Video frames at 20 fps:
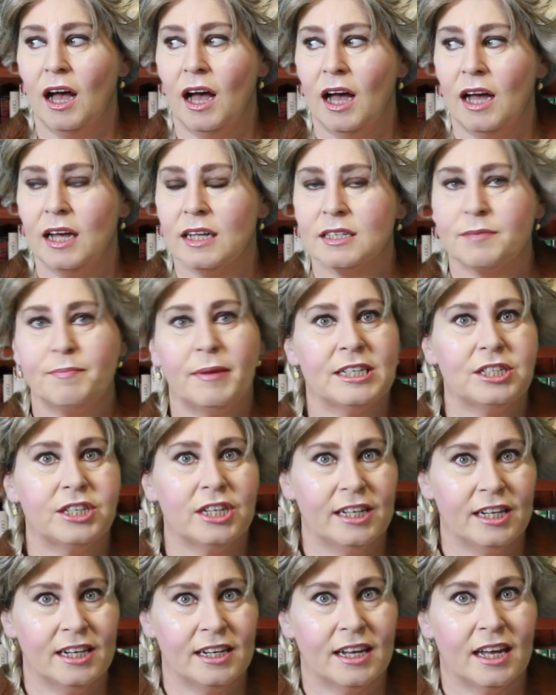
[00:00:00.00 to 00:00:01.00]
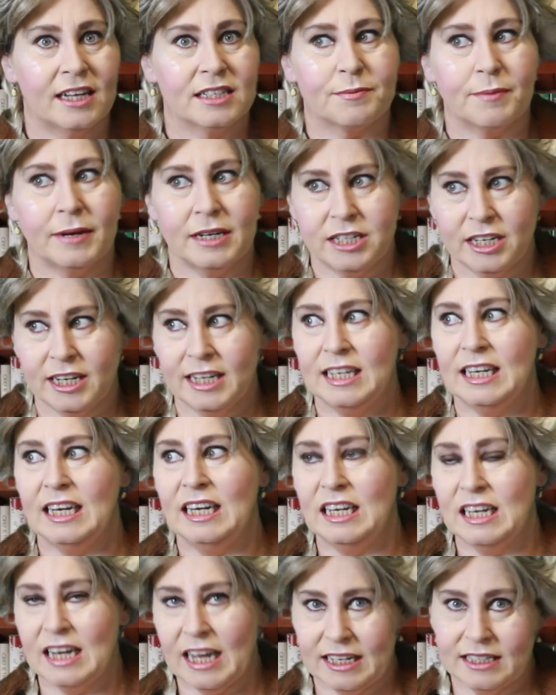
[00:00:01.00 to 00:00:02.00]
especially
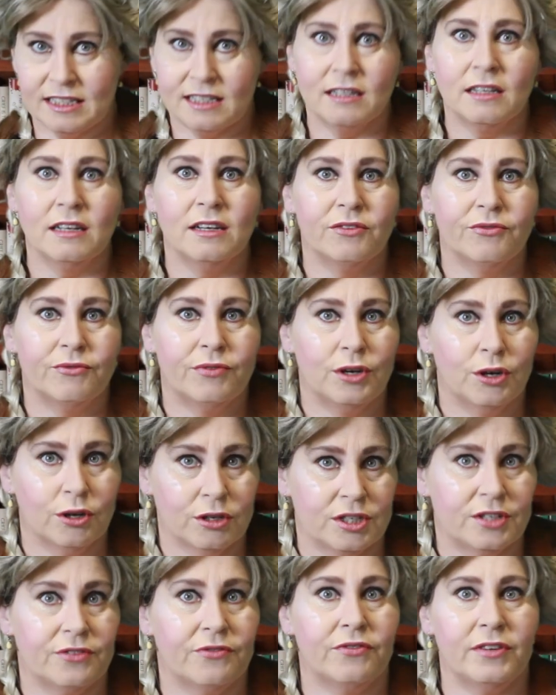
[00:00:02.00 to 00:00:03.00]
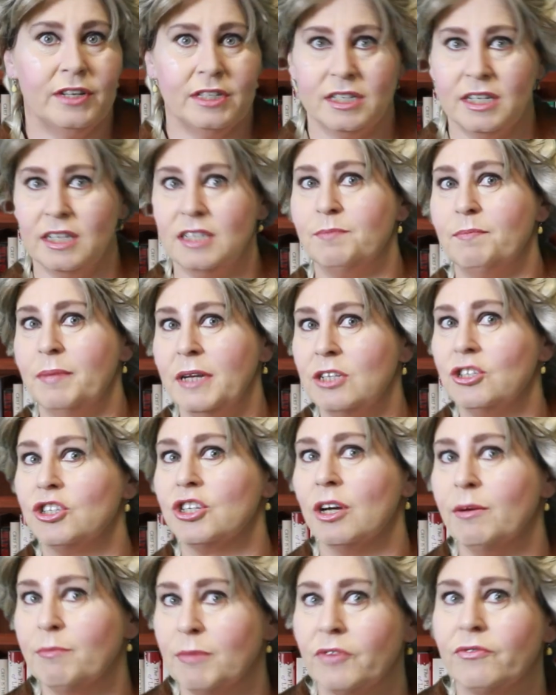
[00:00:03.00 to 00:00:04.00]
late philosophies, these big
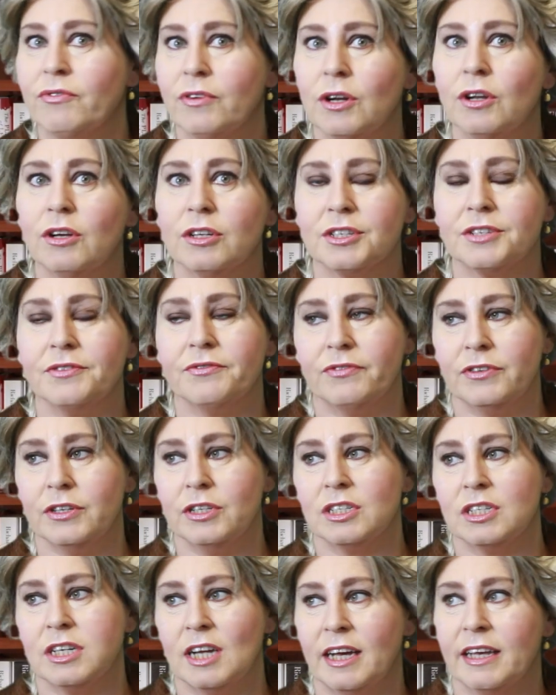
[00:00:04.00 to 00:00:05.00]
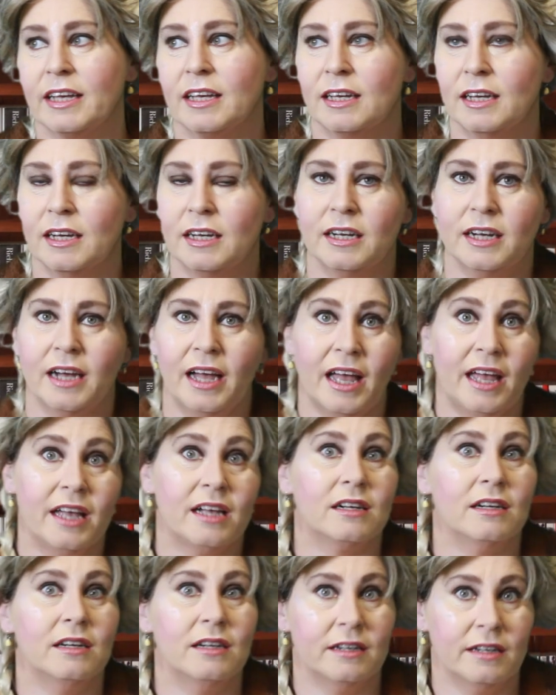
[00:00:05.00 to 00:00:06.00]
German philosophers like
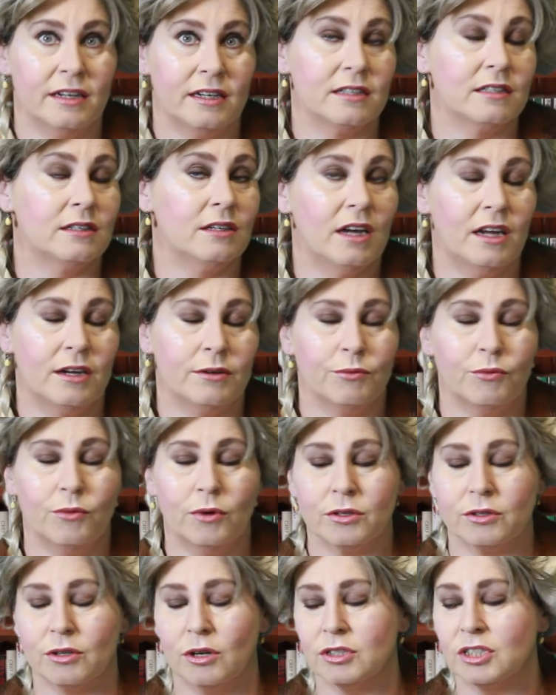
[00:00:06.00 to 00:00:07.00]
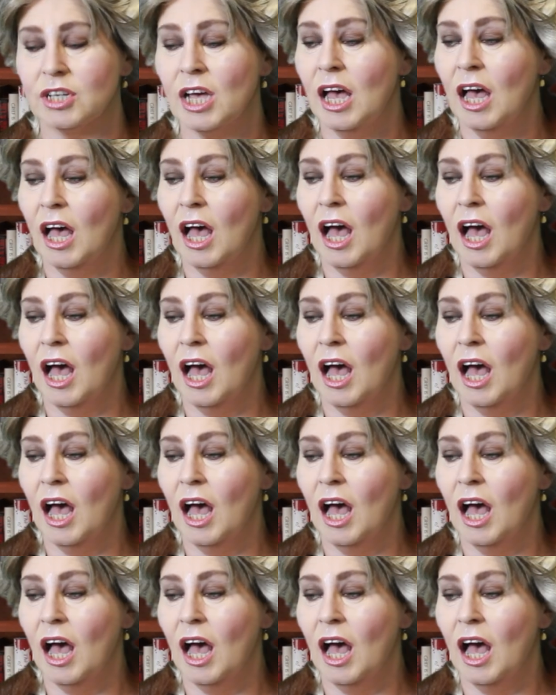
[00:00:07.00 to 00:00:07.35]
Hegel and whatnot.